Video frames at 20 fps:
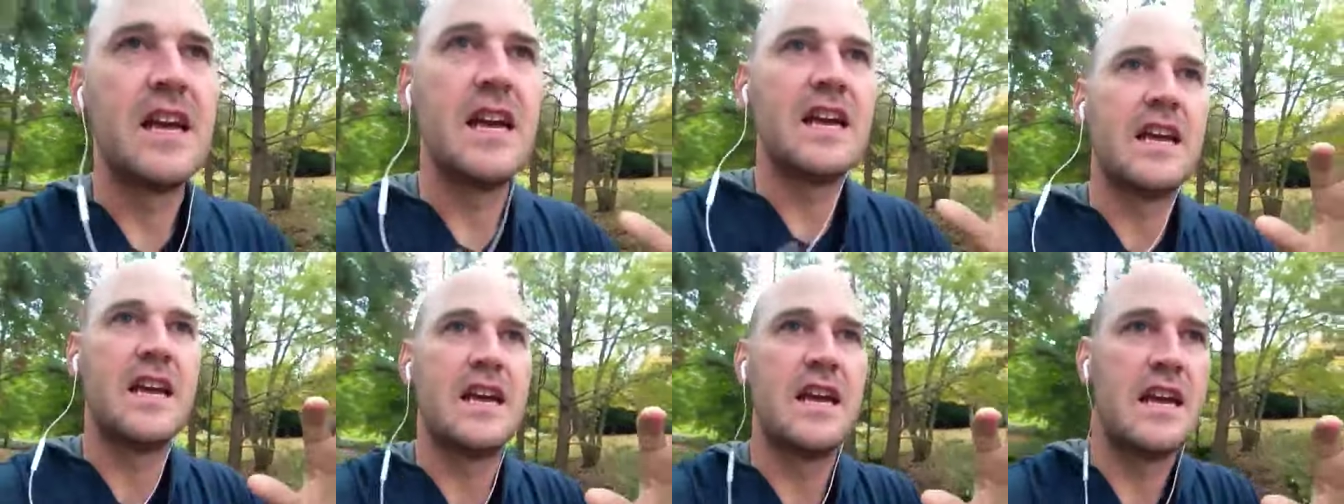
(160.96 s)

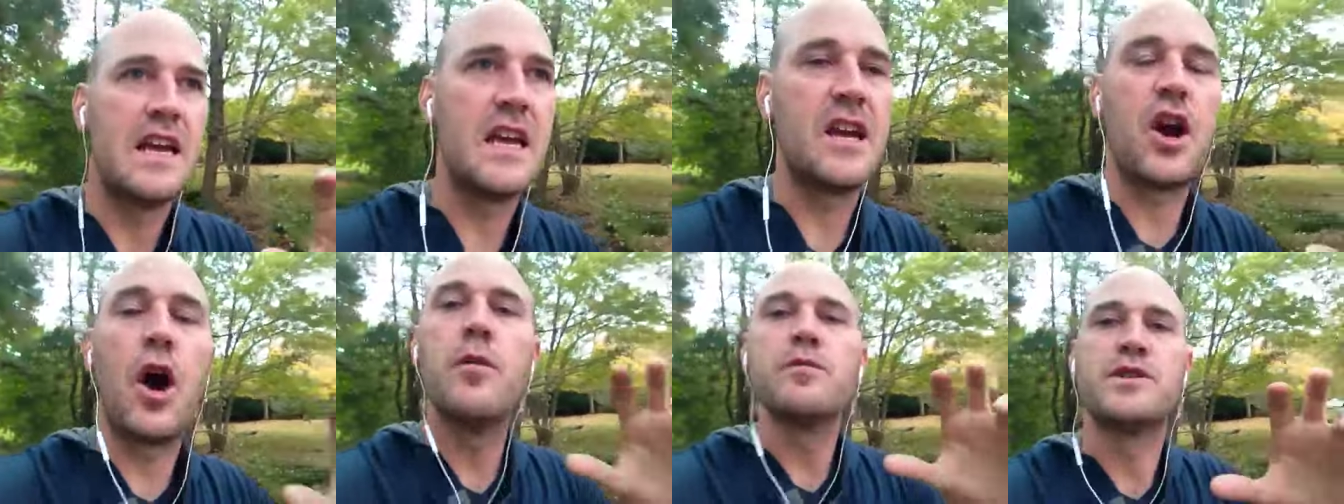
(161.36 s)

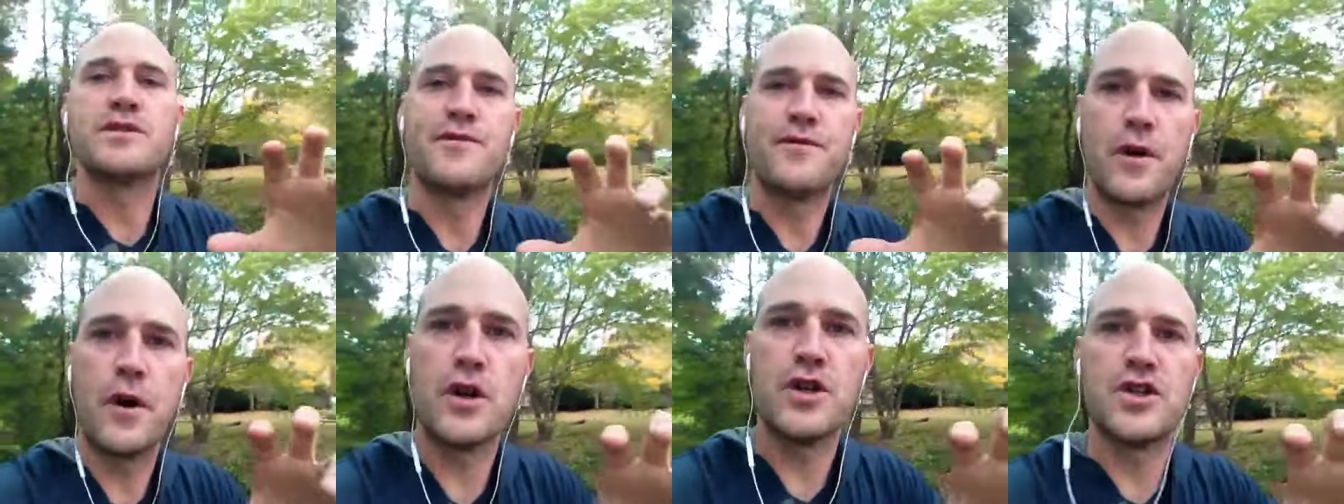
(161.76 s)
it comes
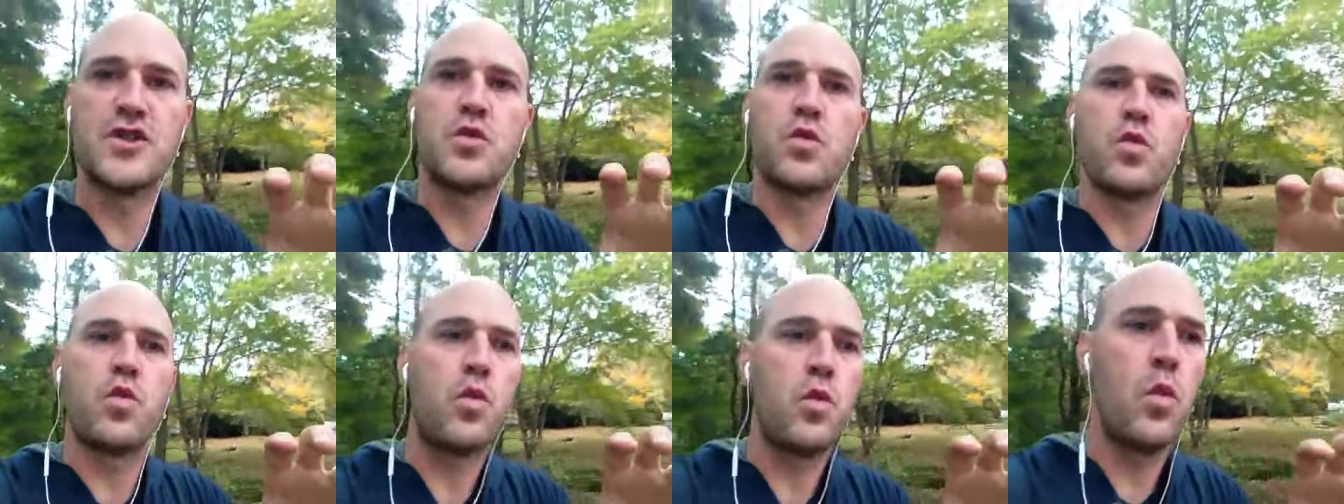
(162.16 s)
first.
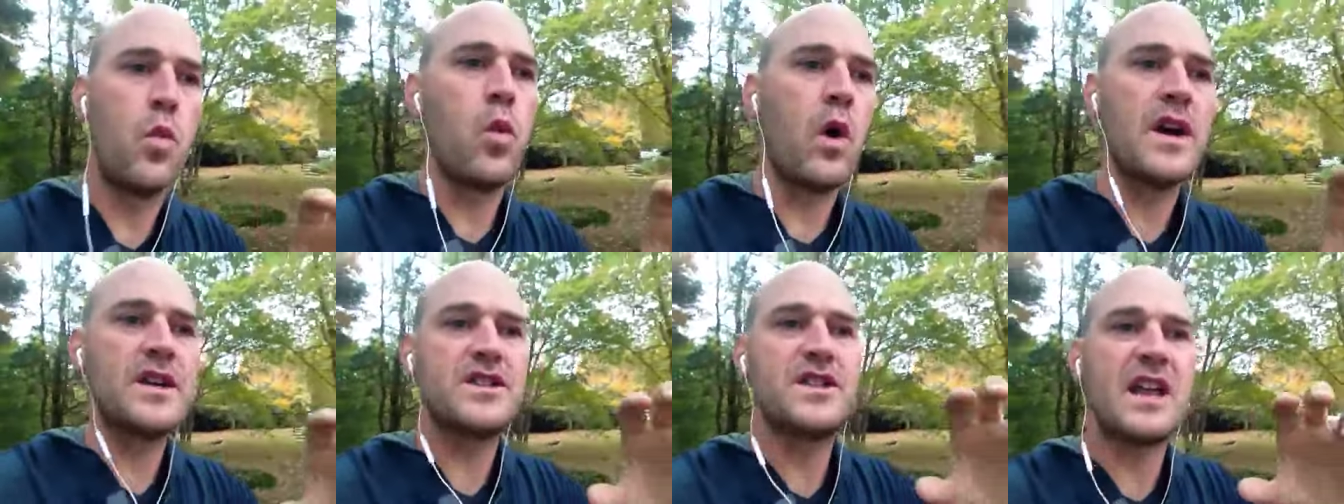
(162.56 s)

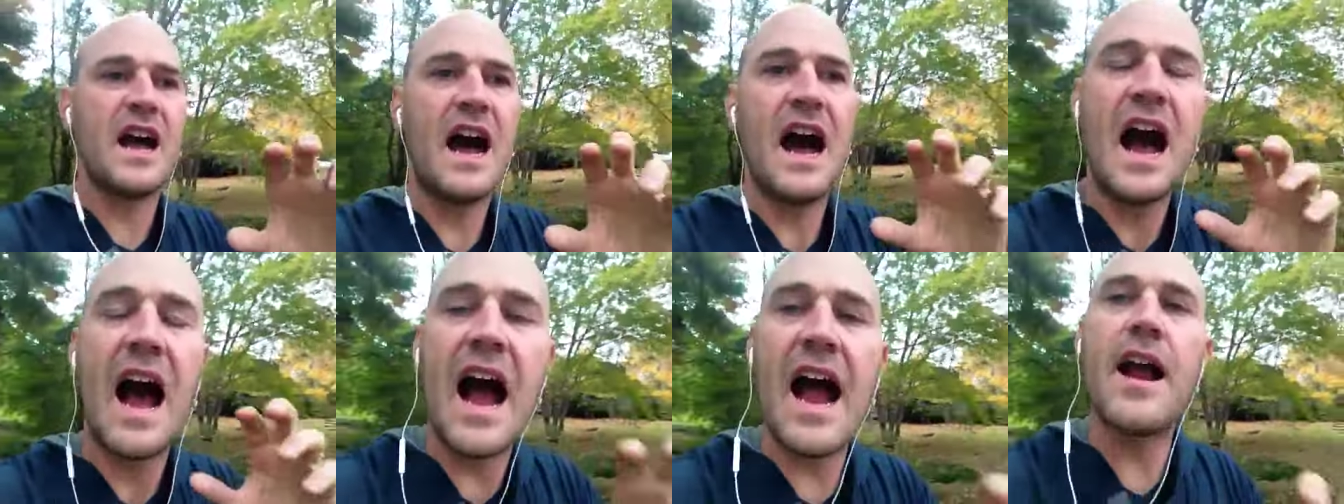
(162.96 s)
What is the
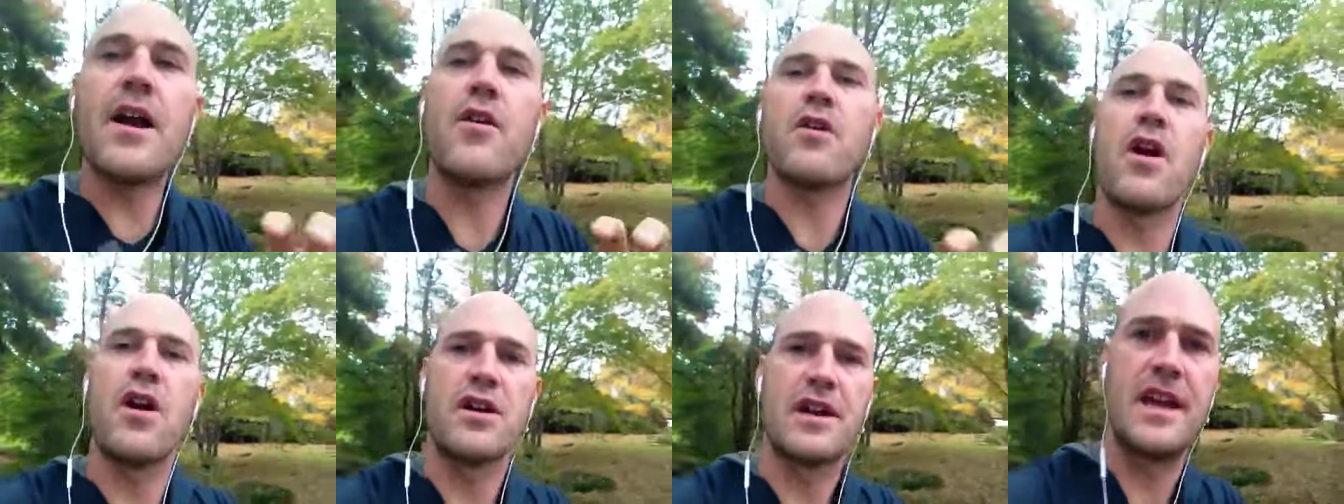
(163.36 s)

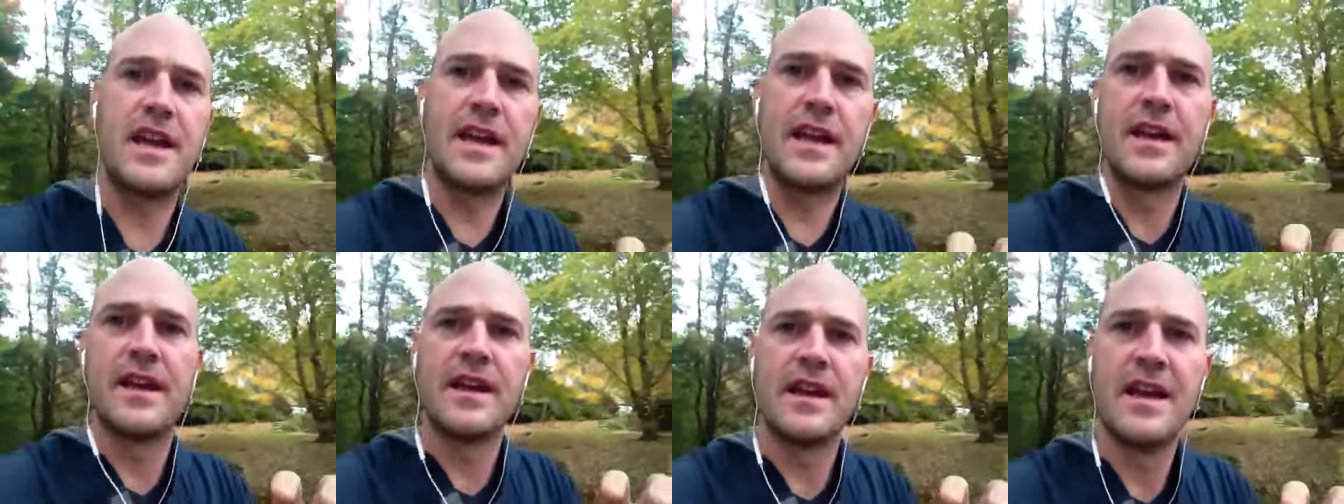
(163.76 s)
hierarchy